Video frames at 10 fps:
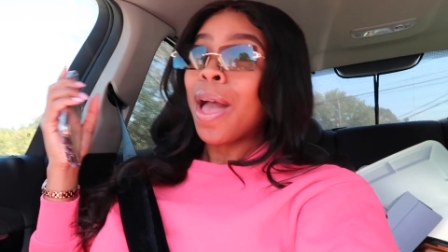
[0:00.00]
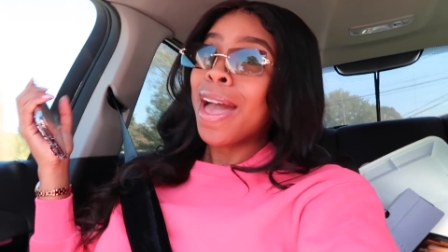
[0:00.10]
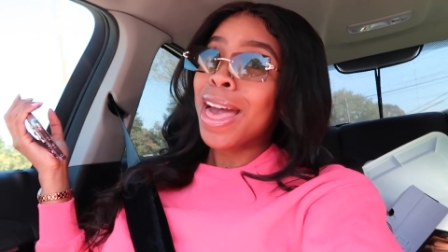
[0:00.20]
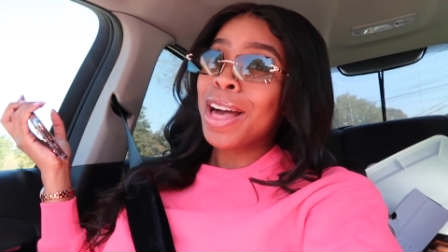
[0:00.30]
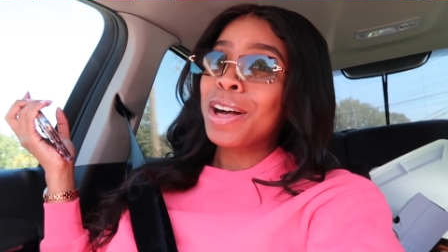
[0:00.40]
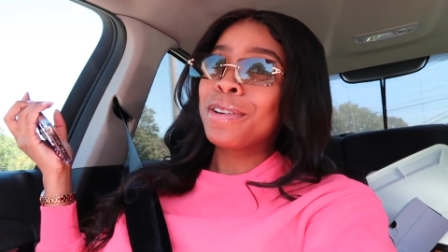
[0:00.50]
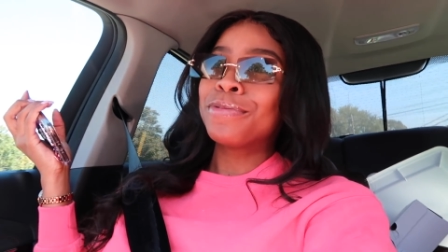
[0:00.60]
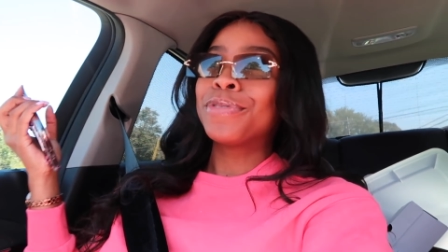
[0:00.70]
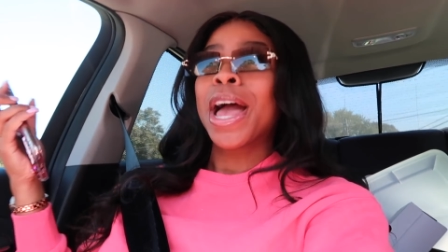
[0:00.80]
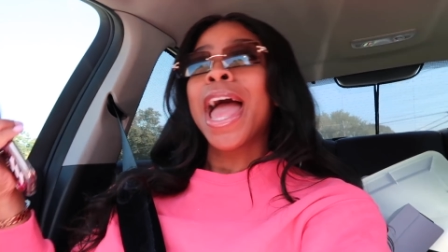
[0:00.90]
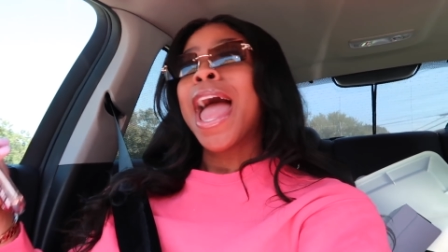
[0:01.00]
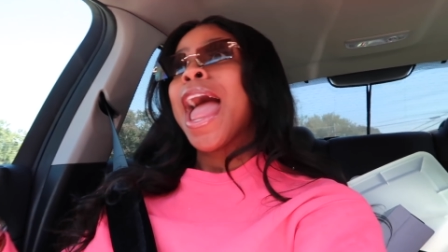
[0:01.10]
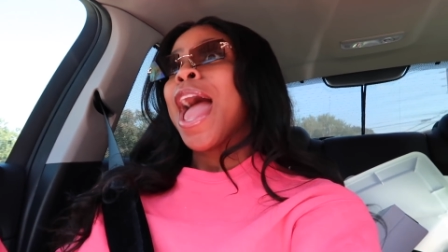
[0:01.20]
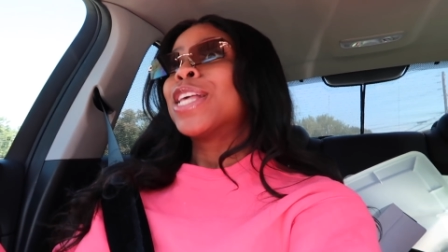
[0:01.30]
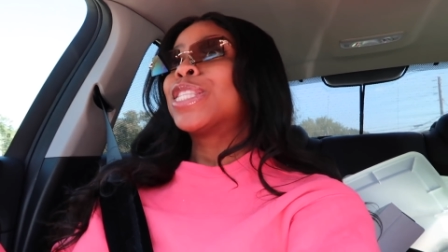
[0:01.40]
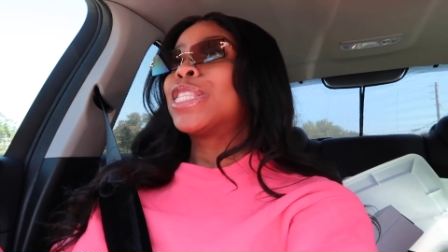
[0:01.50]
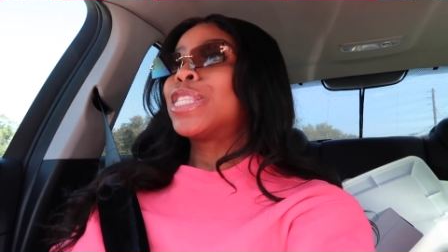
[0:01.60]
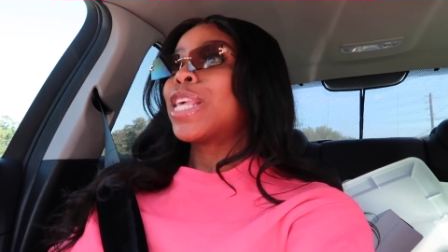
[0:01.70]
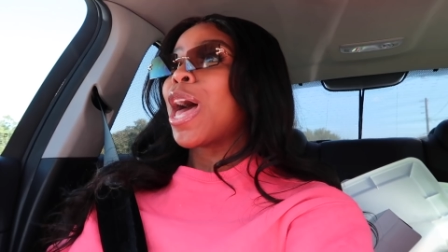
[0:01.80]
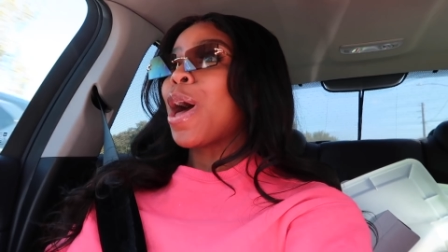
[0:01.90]
Take a slight right turn onto
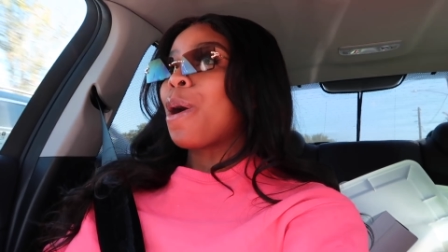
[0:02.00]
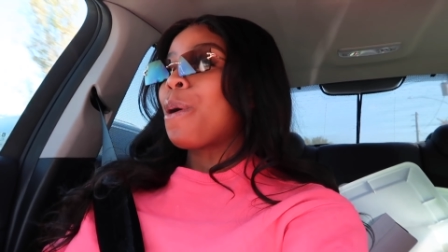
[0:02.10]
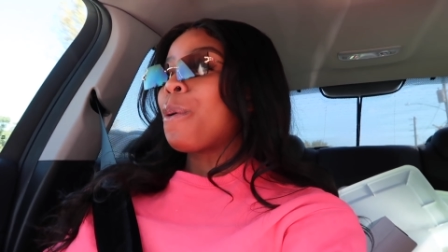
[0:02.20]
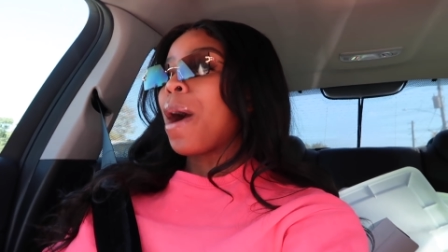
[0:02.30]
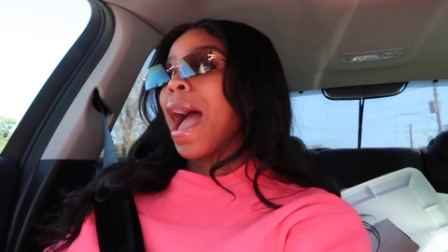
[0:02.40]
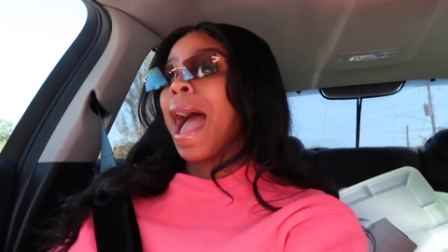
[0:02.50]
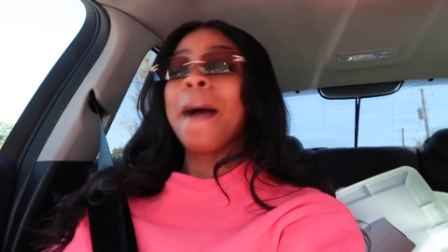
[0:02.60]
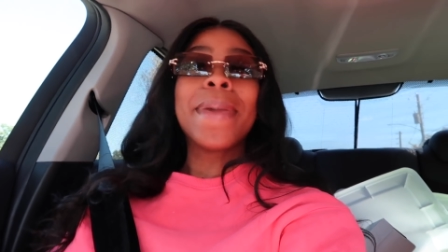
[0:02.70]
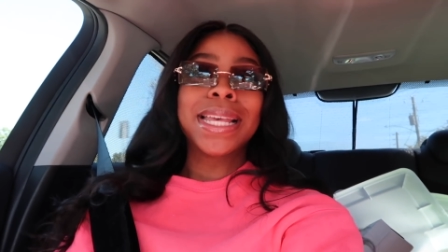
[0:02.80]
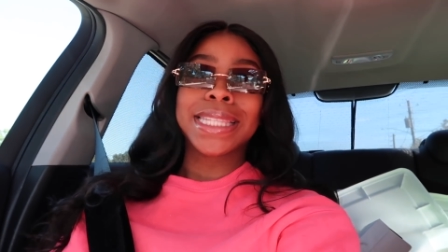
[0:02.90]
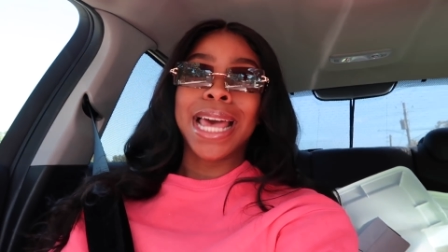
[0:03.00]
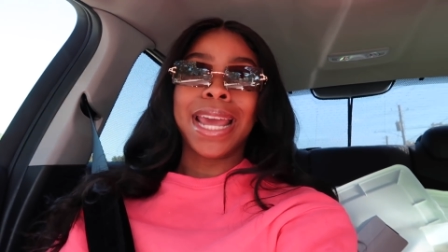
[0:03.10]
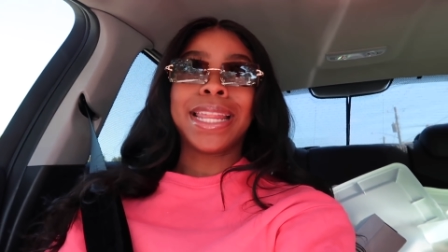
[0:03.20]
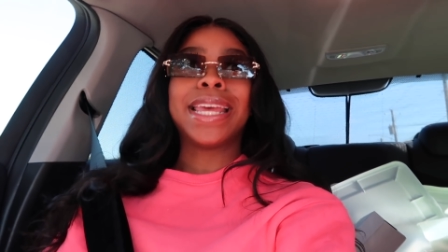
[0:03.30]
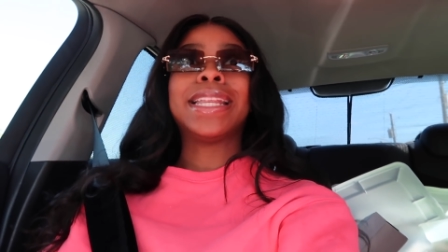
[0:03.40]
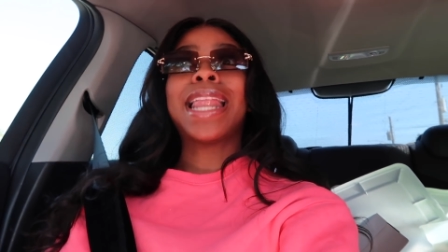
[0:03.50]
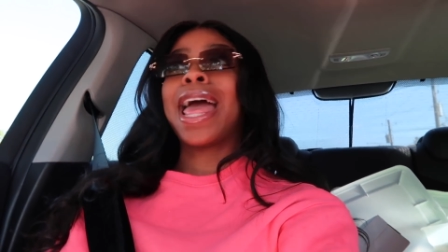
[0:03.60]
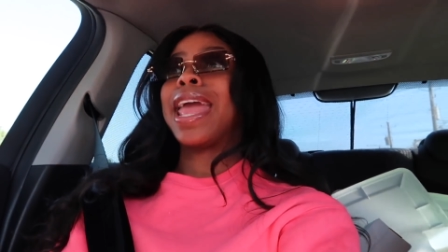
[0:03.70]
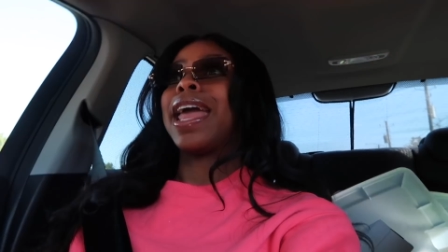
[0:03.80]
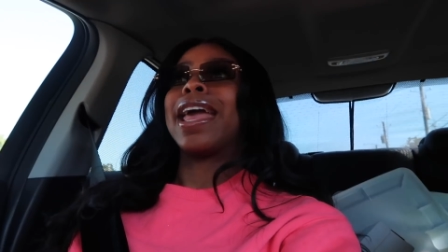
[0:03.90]
So I'm excited.
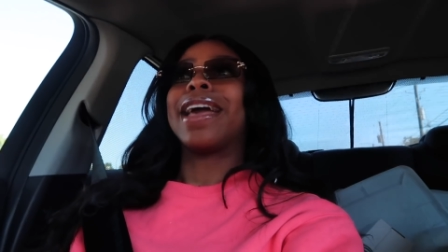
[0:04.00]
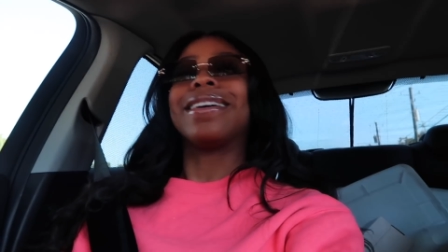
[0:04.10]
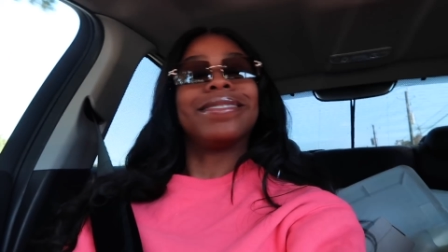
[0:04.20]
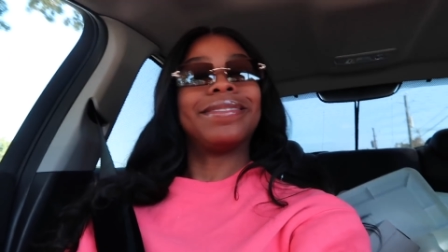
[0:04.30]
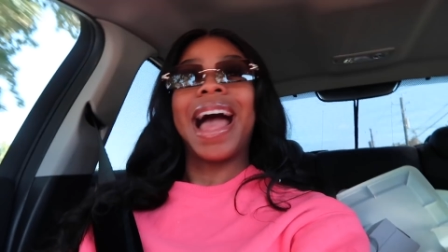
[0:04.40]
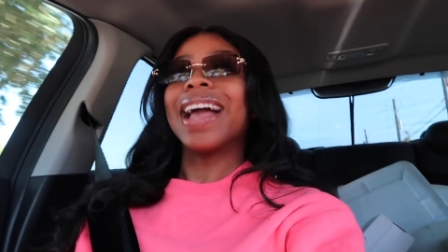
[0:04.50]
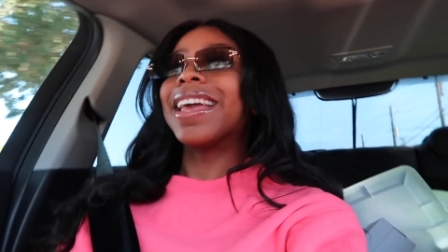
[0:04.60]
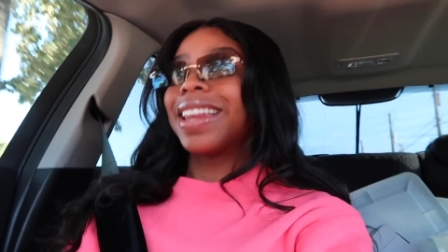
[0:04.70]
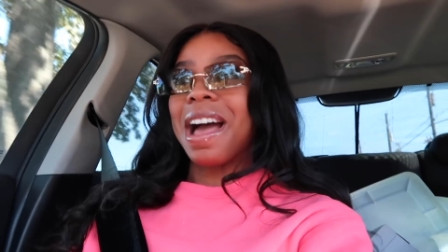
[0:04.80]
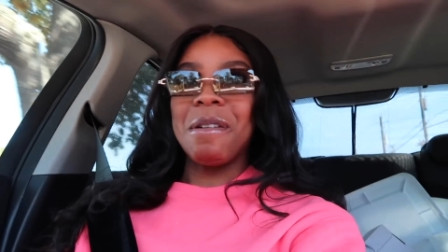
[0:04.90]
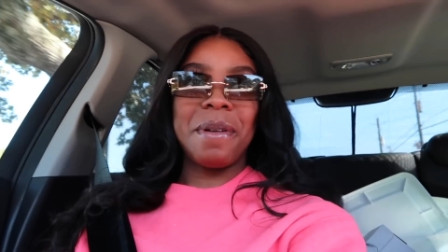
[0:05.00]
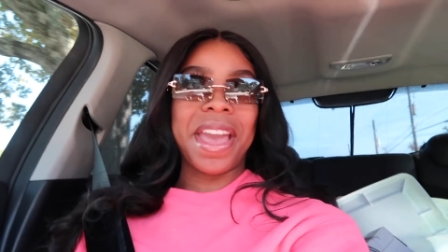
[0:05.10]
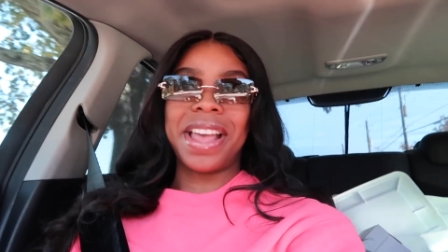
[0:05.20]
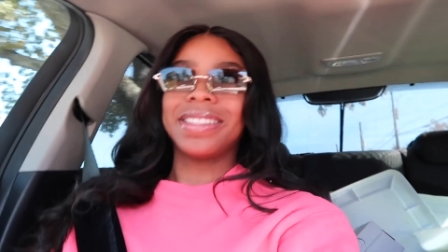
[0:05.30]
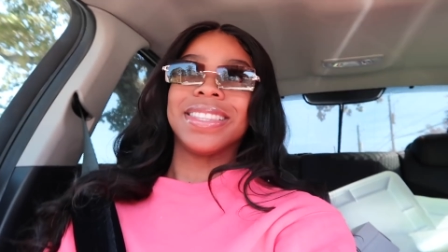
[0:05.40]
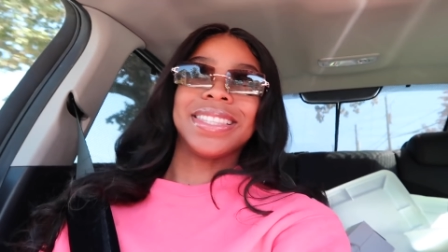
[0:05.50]
Like I cannot wait.